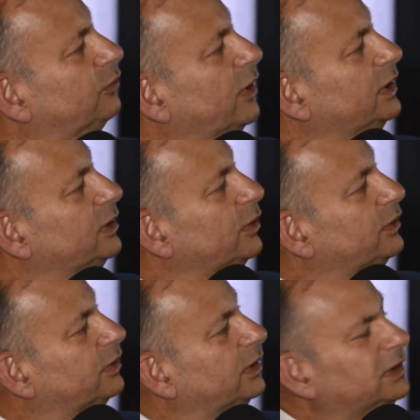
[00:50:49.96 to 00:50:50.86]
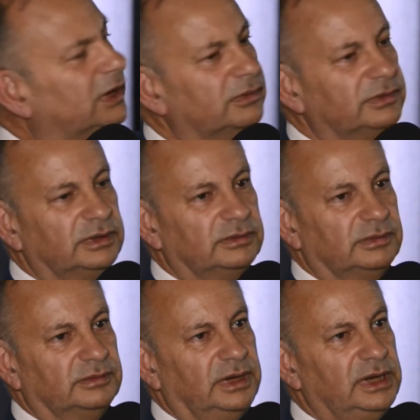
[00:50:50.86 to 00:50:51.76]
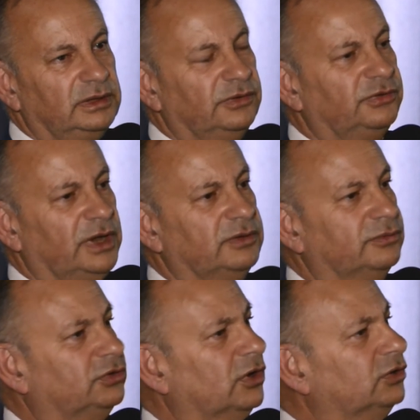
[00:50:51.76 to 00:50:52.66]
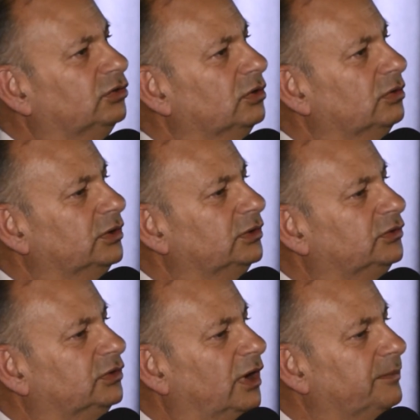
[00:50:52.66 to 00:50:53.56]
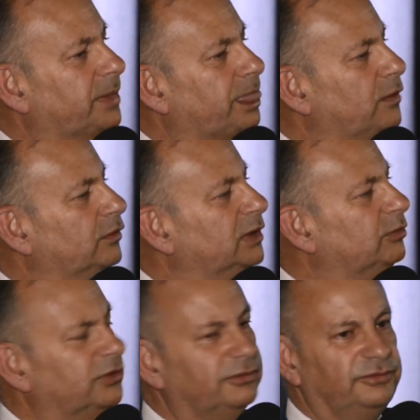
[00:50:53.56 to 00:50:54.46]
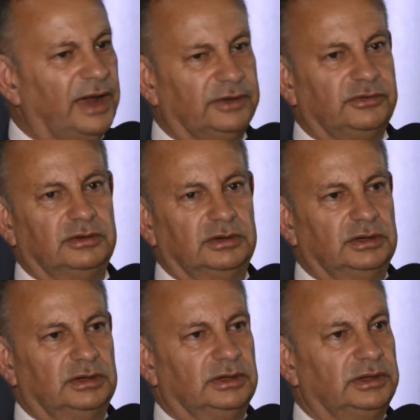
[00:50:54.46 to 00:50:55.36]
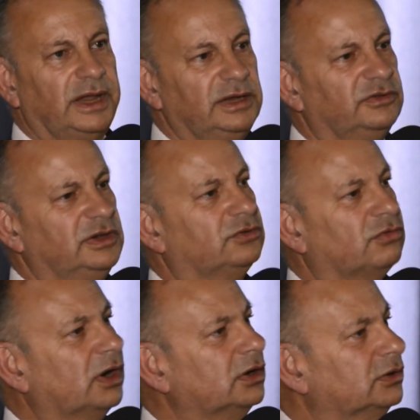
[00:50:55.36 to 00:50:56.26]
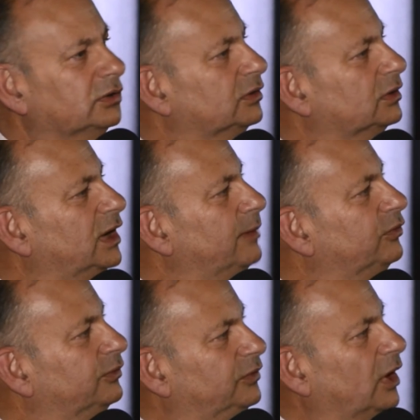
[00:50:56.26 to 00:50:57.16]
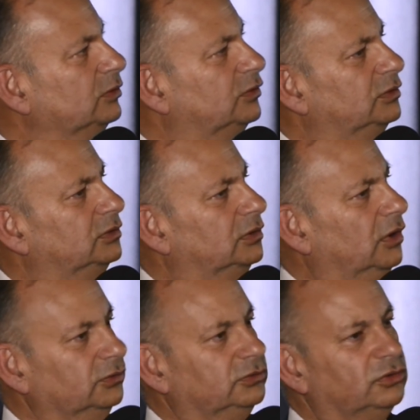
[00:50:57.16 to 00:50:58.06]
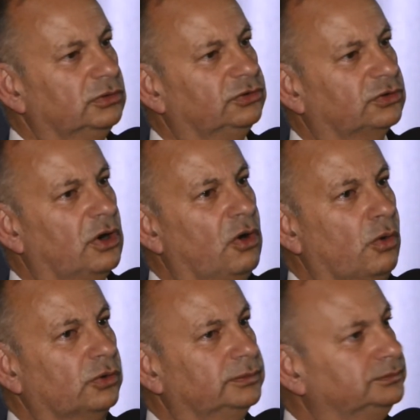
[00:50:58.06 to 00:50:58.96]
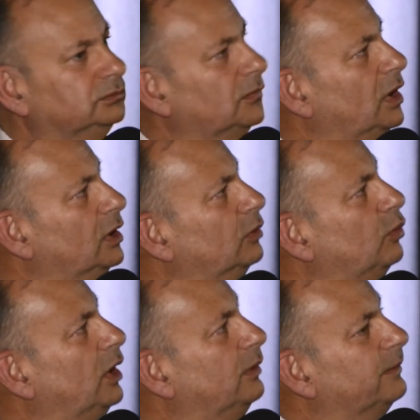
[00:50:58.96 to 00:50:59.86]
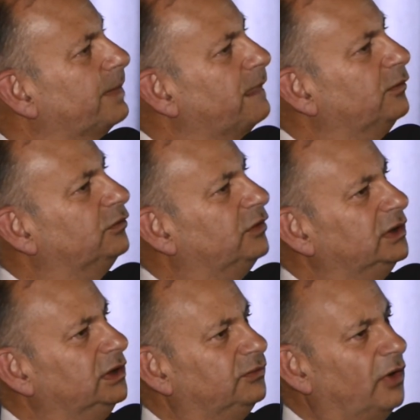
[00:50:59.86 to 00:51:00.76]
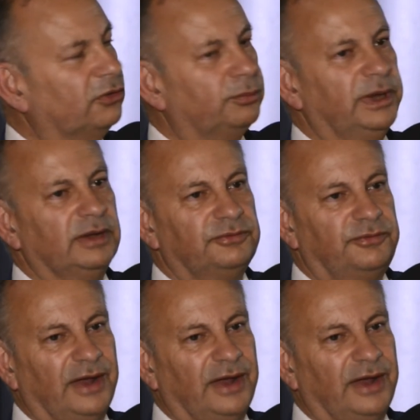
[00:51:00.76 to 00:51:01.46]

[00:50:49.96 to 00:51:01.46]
was friendly with. Now, Hitler said of Churchill that um, he was a fat, lazy drunkard kept afloat on Jewish gold. Well, certainly as far as being